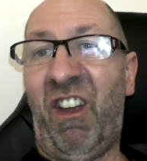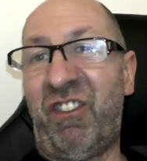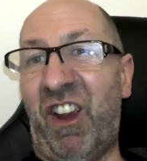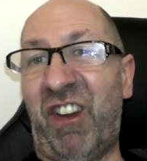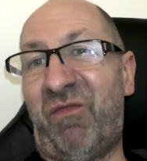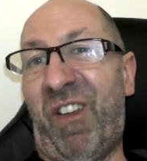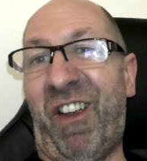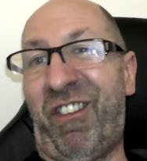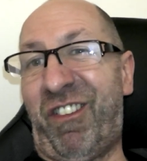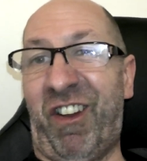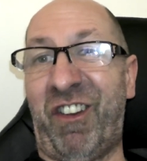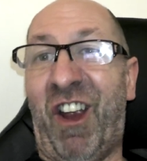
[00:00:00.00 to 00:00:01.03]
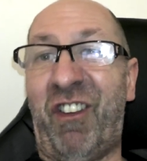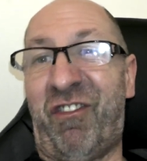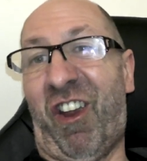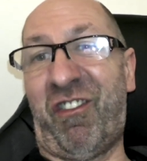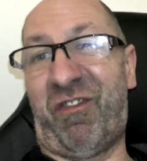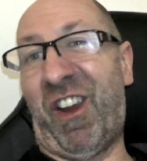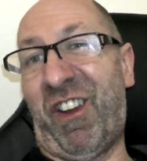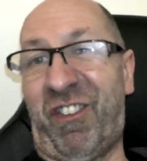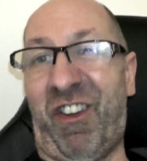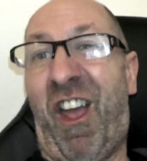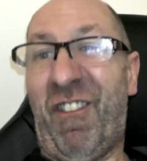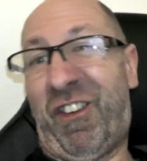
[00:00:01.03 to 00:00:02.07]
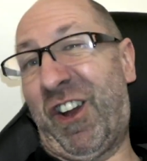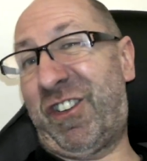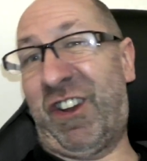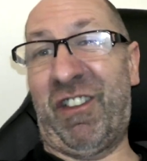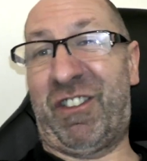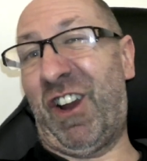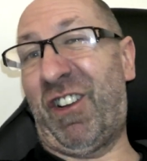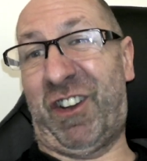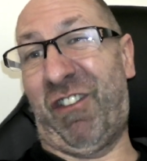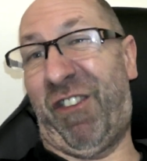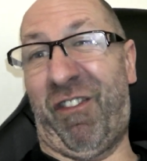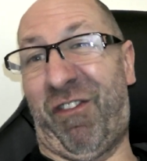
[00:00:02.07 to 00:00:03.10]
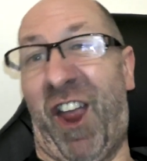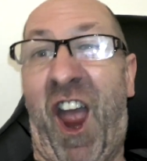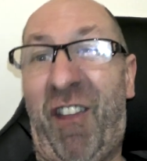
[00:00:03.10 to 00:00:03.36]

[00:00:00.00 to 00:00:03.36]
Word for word: Shakespeare, Shakespeare, Shakespeare, Shakespeare.